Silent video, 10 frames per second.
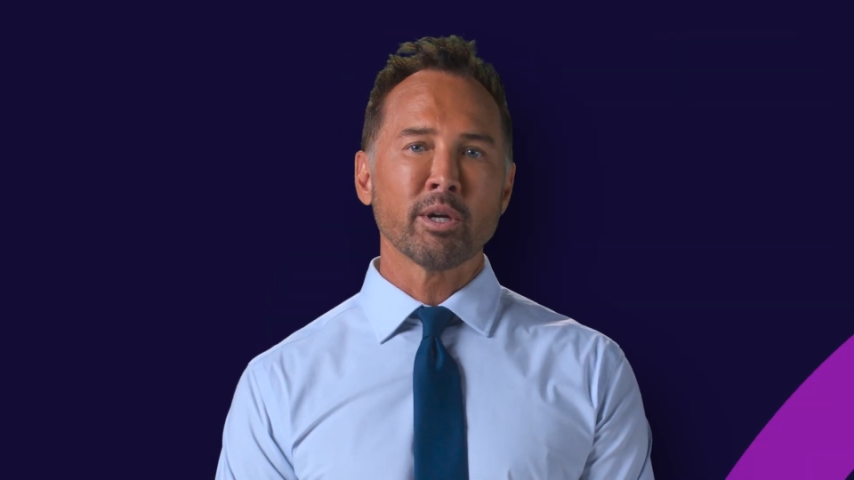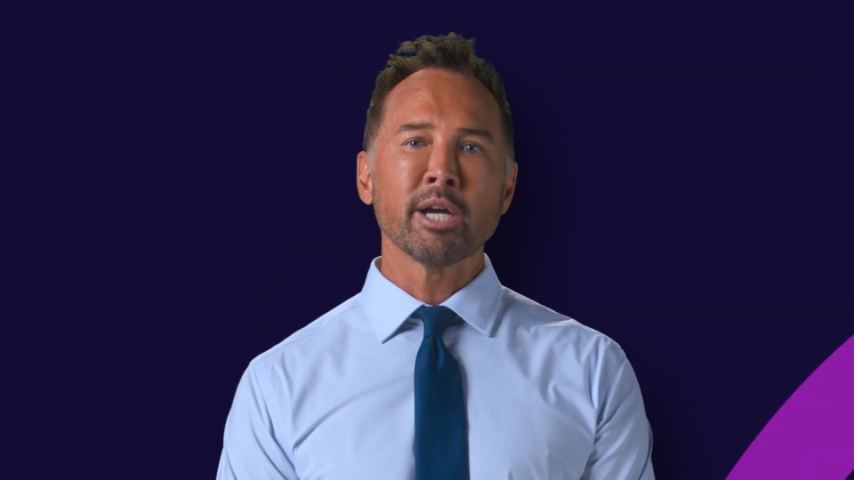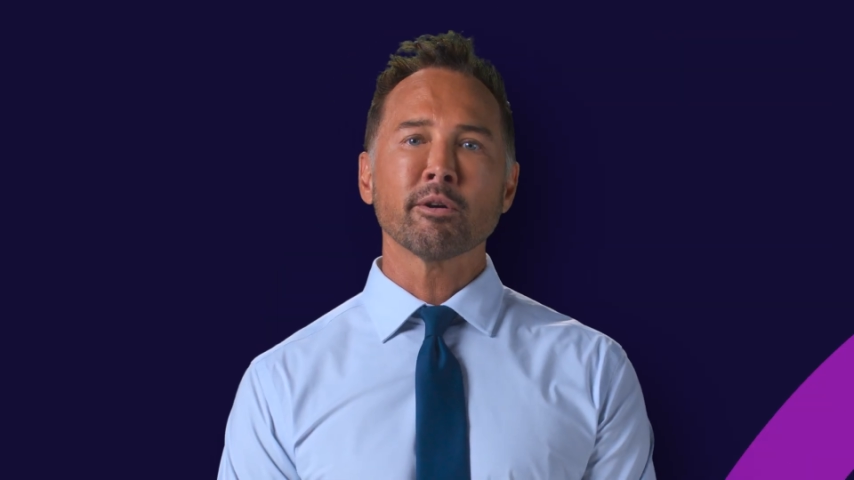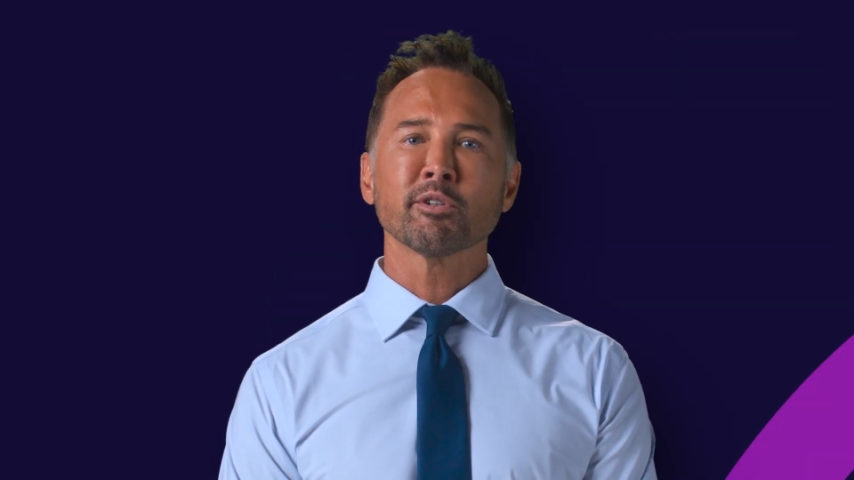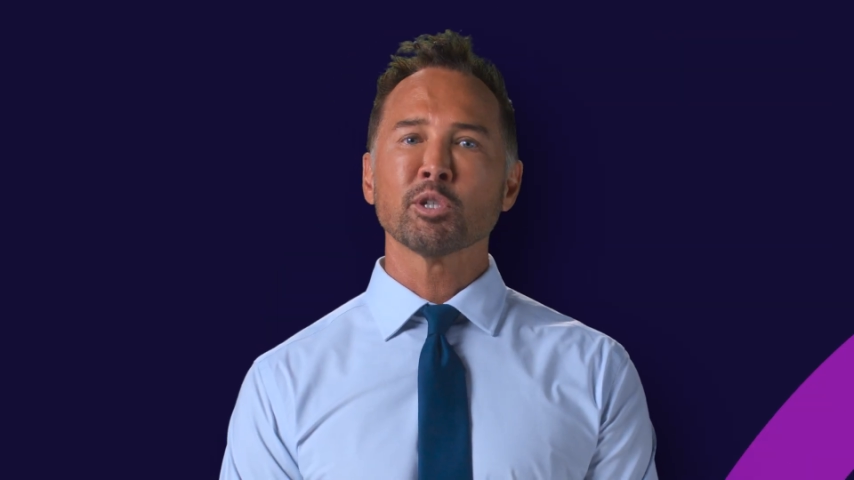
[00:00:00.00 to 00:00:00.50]

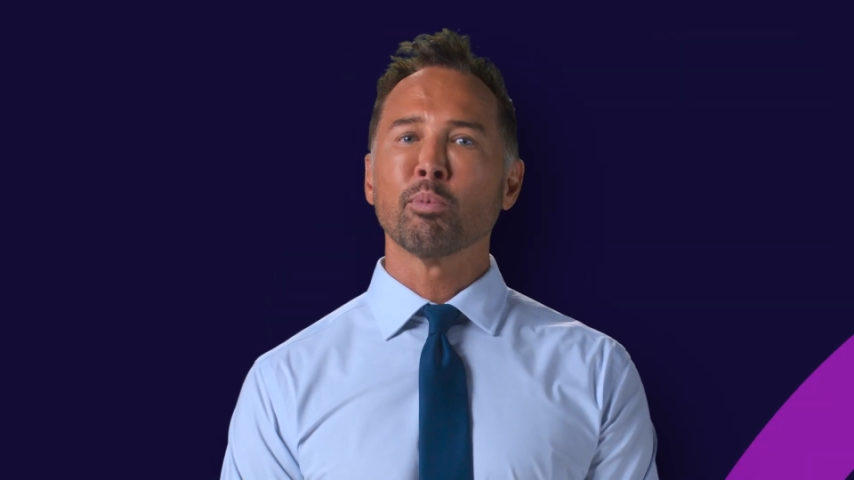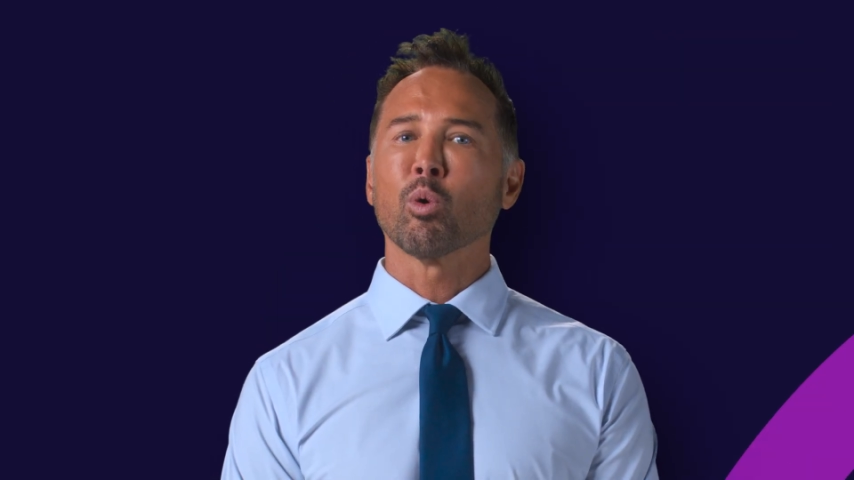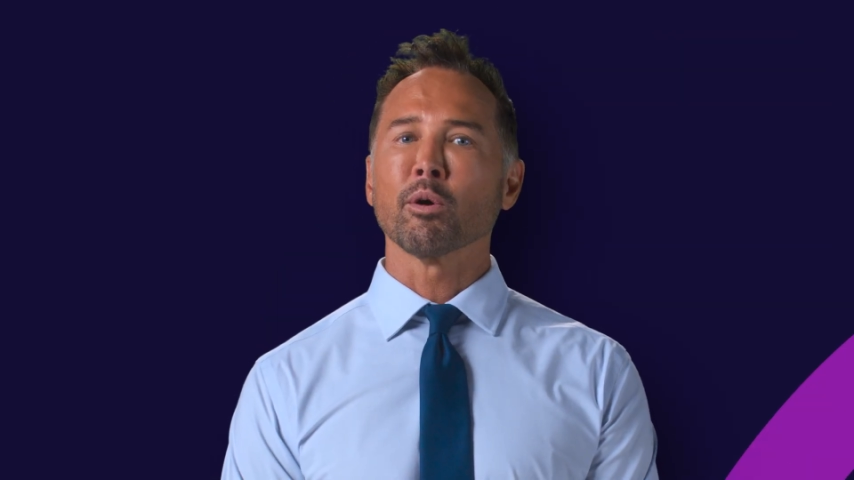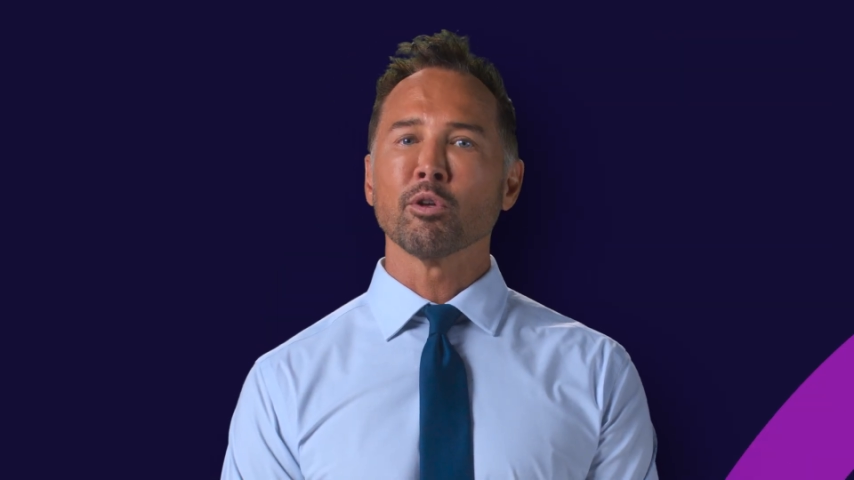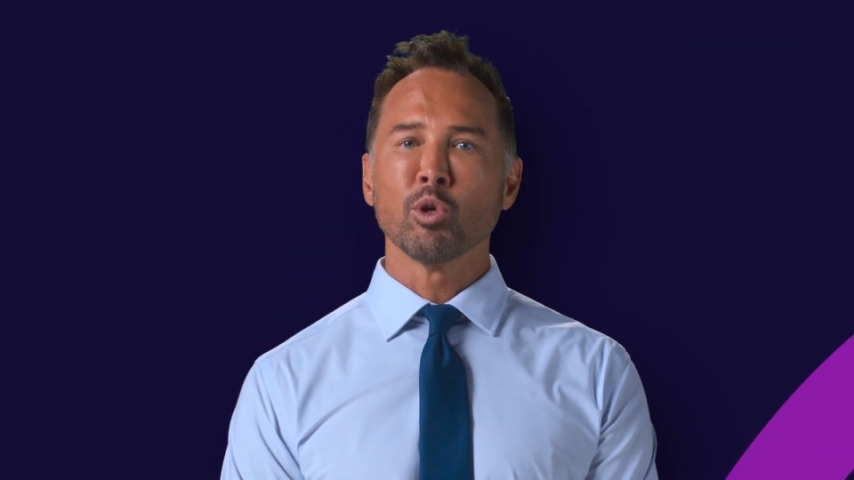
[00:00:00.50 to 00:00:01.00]
here to
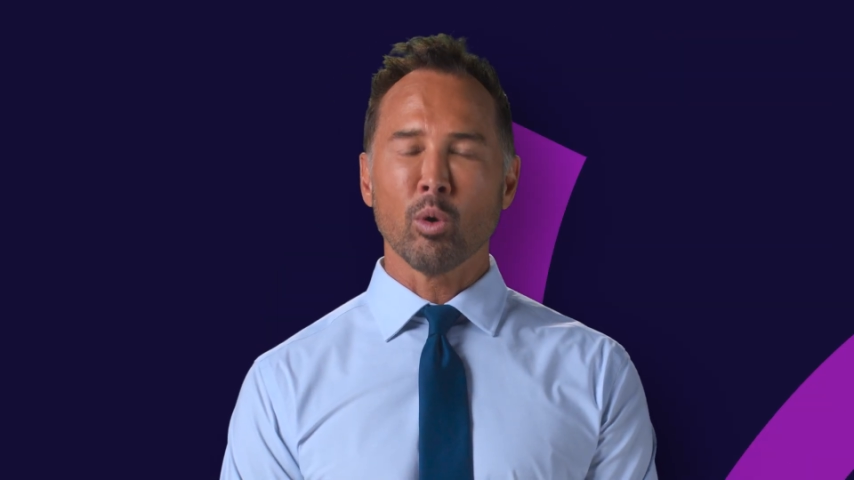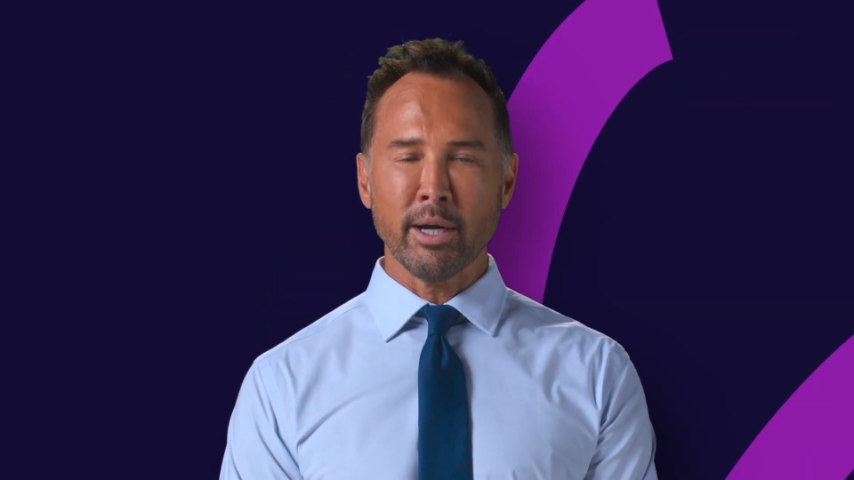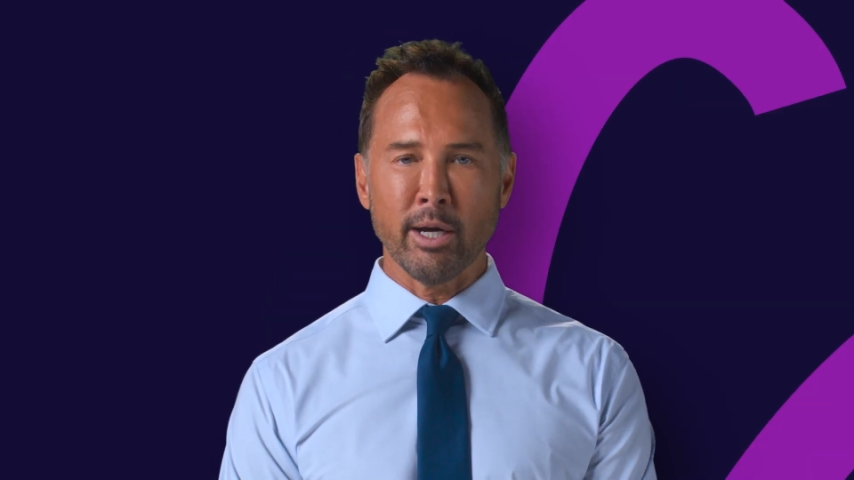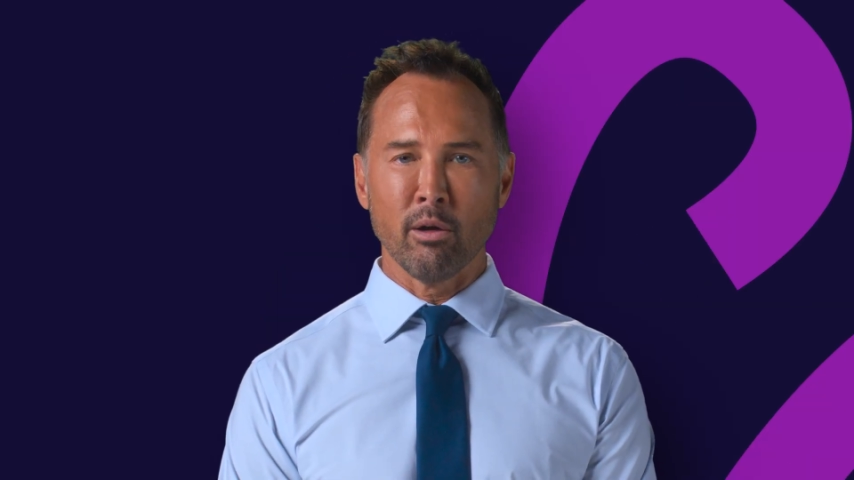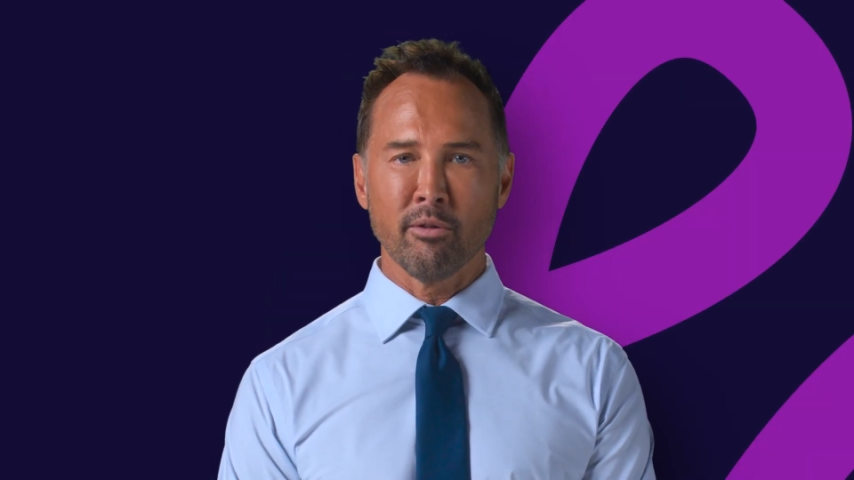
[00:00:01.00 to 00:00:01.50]
support your
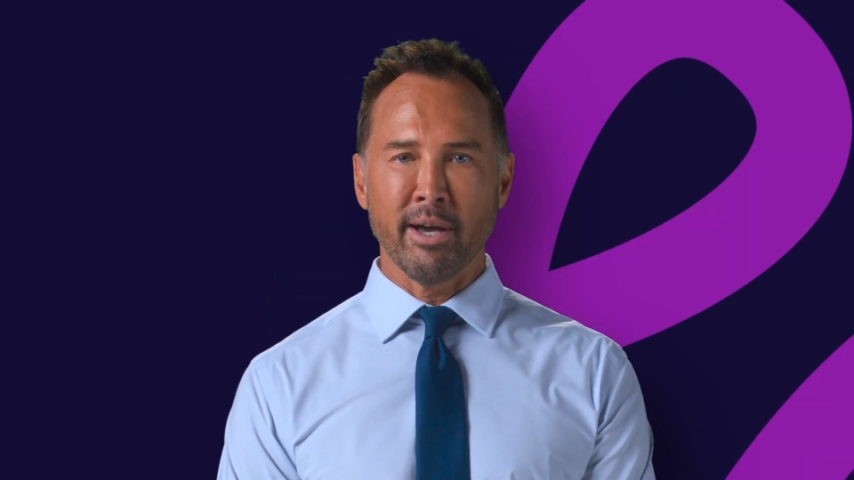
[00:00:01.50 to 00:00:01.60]
health